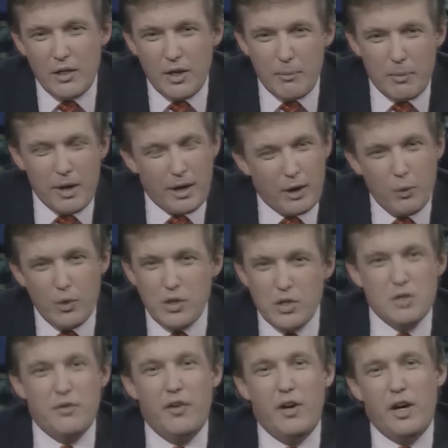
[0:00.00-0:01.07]
They're buying, which
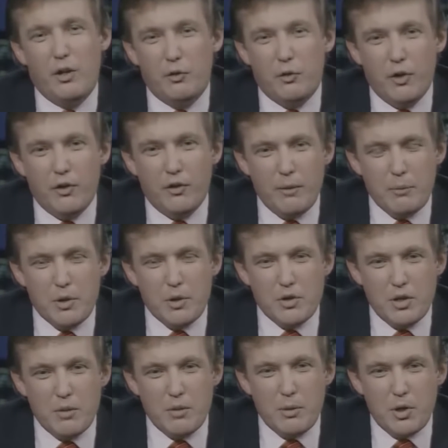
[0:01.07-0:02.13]
is fine as far as I'm
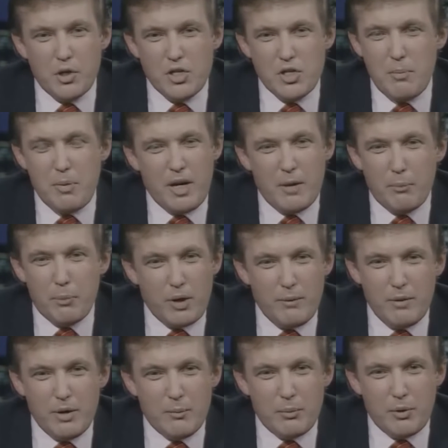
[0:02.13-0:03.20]
concerned, because they're paying
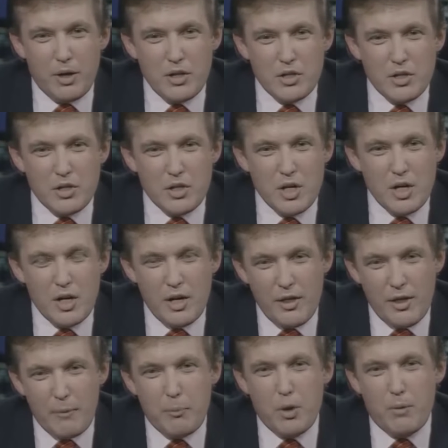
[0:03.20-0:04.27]
premium prices
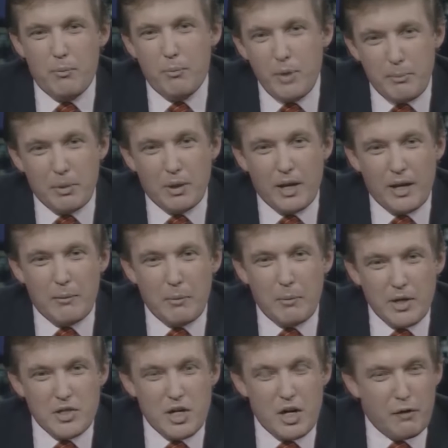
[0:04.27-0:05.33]
that put people like
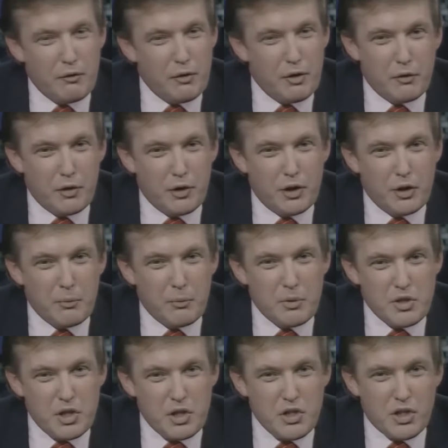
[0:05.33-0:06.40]
myself in a very good
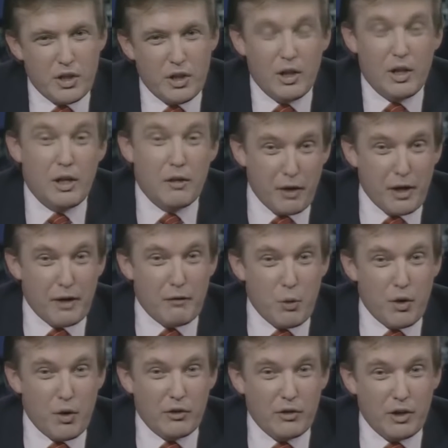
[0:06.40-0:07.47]
position if I ever
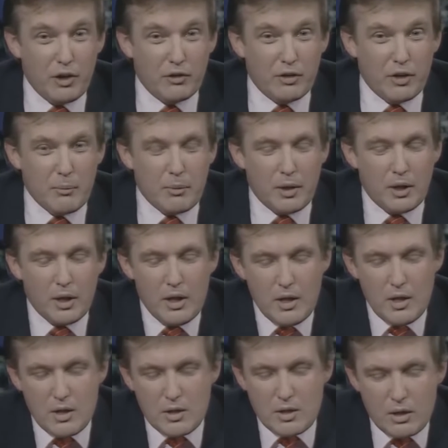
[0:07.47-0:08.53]
want to sell something.
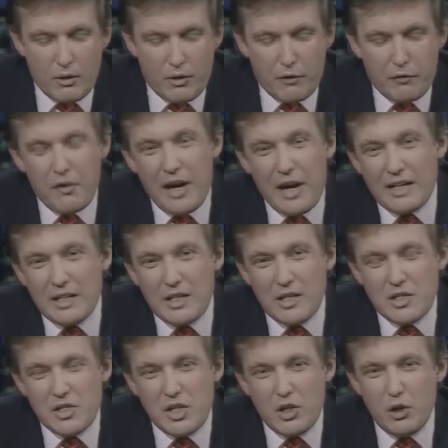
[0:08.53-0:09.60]
So the fact
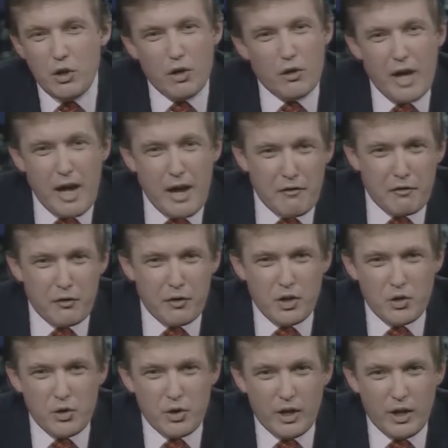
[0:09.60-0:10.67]
is that you don't have free
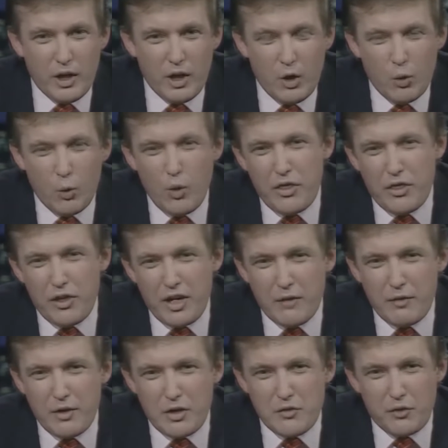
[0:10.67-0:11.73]
trade. We think
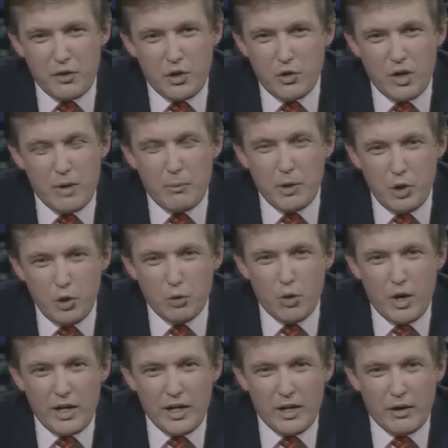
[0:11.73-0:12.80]
of it as free trade, but you
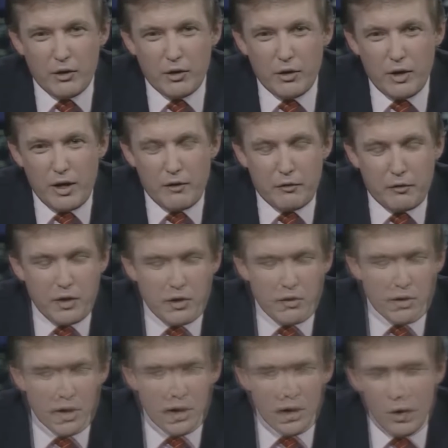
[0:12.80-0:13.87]
right now don't have free
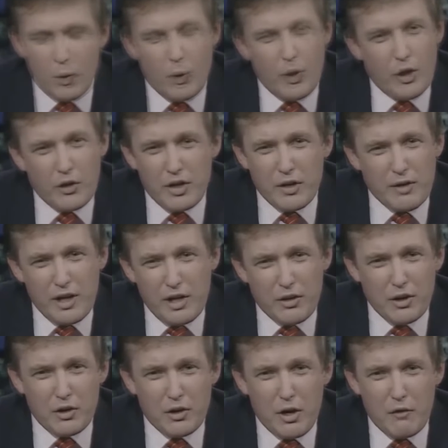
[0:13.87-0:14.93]
trade. We don't give
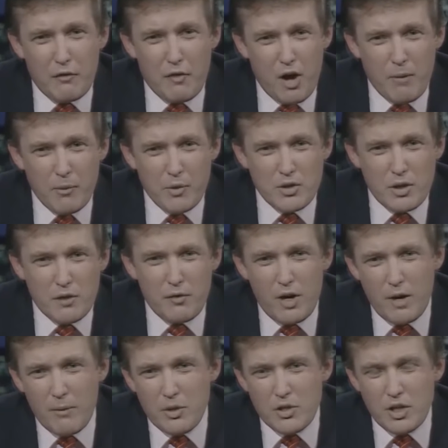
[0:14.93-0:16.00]
anything to our farmers. Our
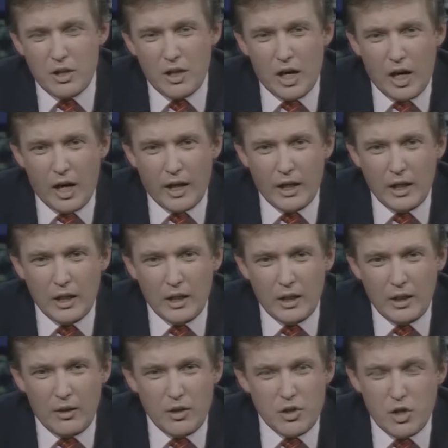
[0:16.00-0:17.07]
farmers are dying.
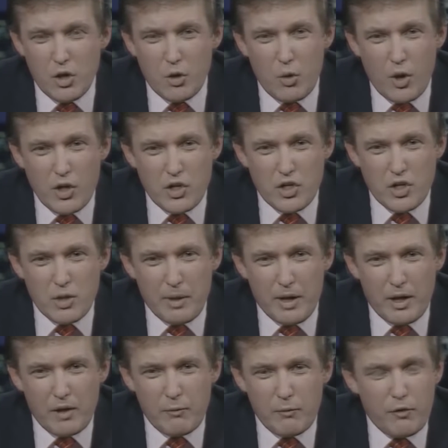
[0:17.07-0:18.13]
There's no question
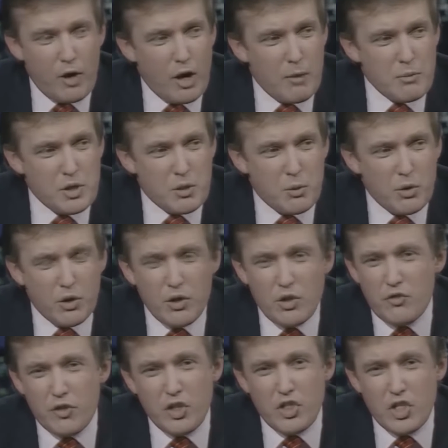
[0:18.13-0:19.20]
about it. Farms that were in
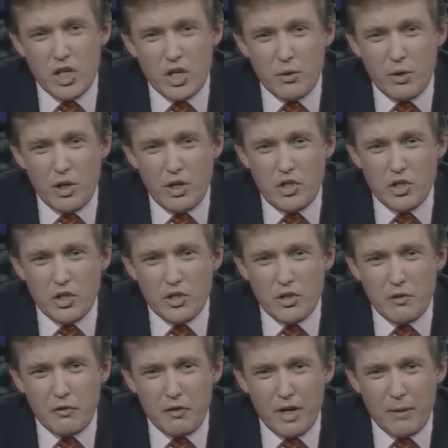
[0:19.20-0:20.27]
for generations
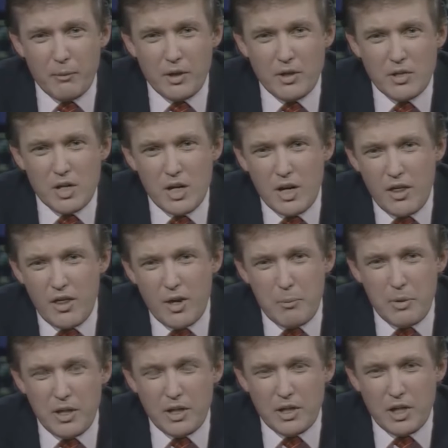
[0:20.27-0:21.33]
and families, they're
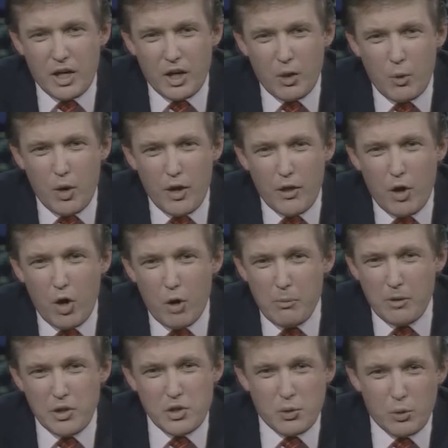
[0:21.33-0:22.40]
being taken away. The
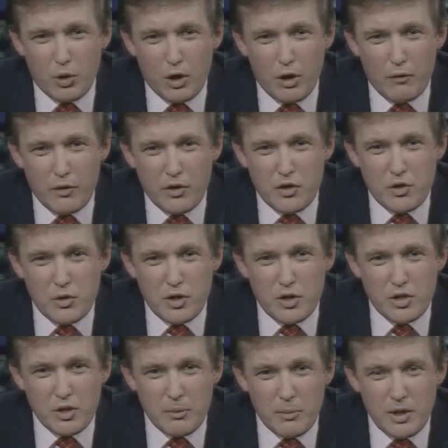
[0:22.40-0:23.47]
homeless are all over the
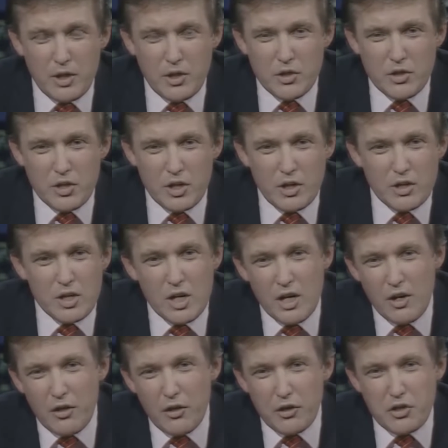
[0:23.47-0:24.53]
streets of the major cities,
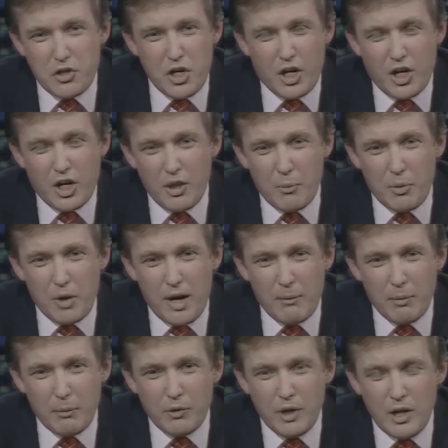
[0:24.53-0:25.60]
the sick and the
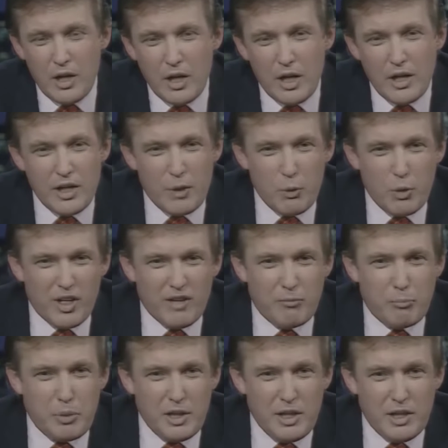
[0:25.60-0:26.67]
problems, and yet we'll
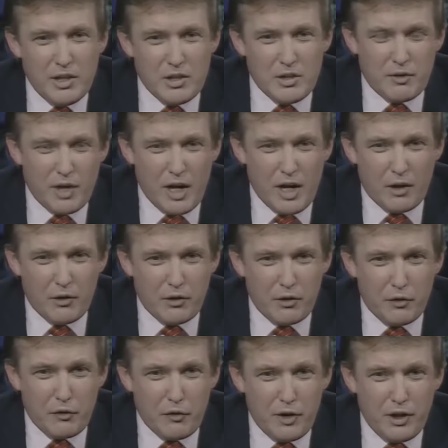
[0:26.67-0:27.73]
give billions of dollars in
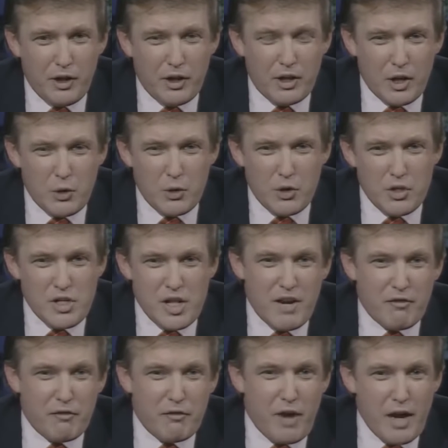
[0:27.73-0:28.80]
defending countries that
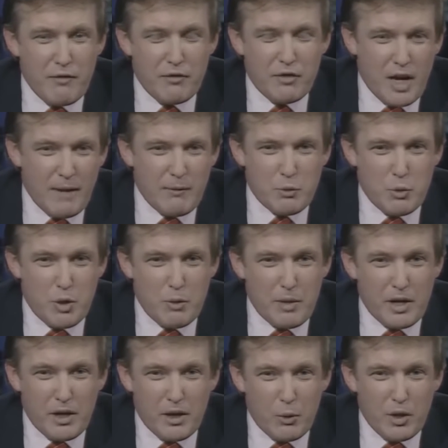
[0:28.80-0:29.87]
have five times more
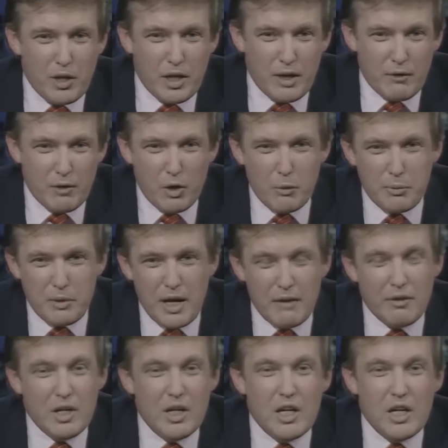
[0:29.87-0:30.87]
money than we can ever hope to have.